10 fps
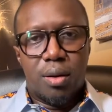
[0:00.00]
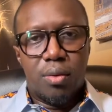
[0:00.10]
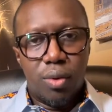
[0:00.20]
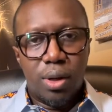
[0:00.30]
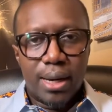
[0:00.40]

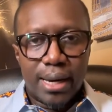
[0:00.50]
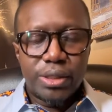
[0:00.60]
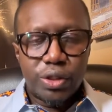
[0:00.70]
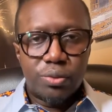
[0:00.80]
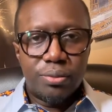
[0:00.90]
would
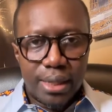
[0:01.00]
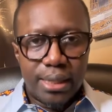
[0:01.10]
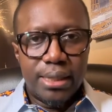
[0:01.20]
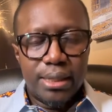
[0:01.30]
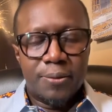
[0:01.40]
lend you
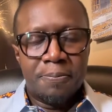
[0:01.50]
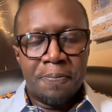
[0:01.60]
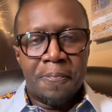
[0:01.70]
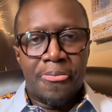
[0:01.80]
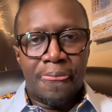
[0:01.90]
money
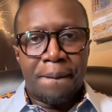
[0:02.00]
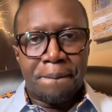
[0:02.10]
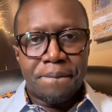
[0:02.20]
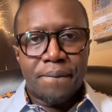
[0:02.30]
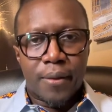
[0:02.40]

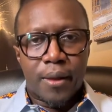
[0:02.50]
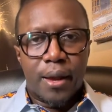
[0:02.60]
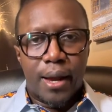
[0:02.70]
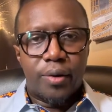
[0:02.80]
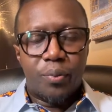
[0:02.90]

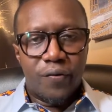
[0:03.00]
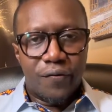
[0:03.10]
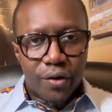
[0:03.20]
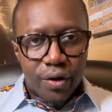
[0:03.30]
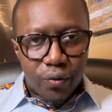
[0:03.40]
at a
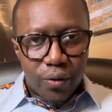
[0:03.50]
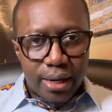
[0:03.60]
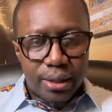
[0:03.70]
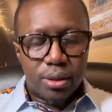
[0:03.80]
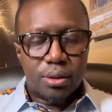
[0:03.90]
preferred
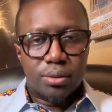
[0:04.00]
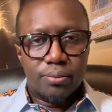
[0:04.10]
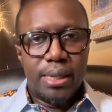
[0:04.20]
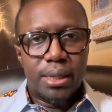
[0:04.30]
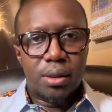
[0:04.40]
rate,
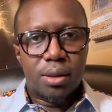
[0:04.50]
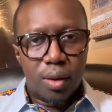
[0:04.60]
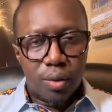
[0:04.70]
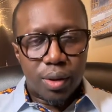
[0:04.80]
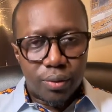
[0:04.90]
meaning a
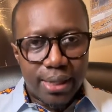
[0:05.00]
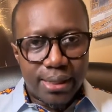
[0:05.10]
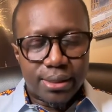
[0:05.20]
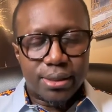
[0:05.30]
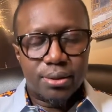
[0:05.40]
lower
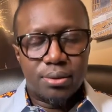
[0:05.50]
rate,